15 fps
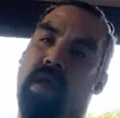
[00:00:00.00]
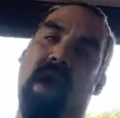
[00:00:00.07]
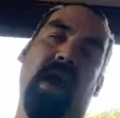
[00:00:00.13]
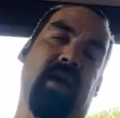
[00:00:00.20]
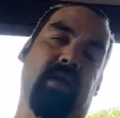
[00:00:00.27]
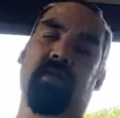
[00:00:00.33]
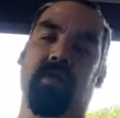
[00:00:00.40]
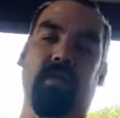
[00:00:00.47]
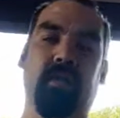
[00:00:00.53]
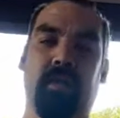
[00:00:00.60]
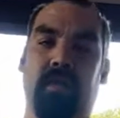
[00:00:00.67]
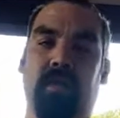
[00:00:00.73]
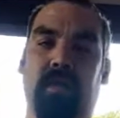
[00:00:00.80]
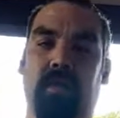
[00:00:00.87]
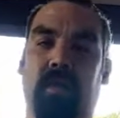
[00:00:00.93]
I
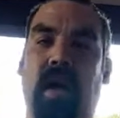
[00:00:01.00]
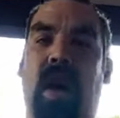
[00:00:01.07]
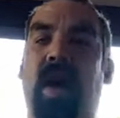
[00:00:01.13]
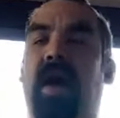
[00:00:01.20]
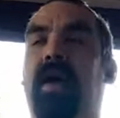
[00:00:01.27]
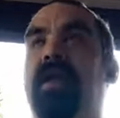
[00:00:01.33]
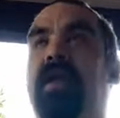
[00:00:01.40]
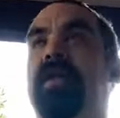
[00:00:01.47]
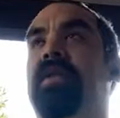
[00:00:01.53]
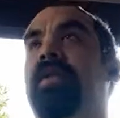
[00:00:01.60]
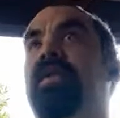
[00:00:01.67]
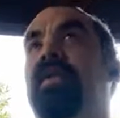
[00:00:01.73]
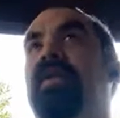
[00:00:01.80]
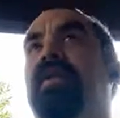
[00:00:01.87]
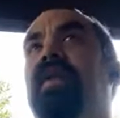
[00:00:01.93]

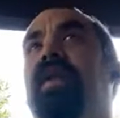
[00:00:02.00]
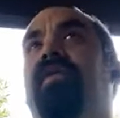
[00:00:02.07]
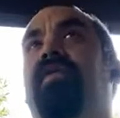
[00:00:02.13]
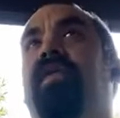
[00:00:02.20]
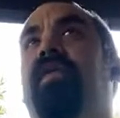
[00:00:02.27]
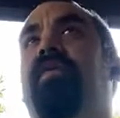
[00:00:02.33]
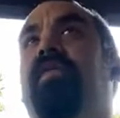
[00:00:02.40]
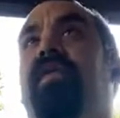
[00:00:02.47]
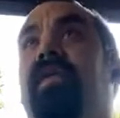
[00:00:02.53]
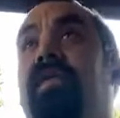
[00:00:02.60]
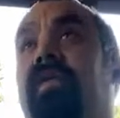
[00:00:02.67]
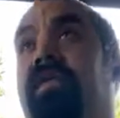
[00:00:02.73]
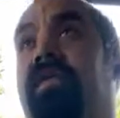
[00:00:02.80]
honestly think that for over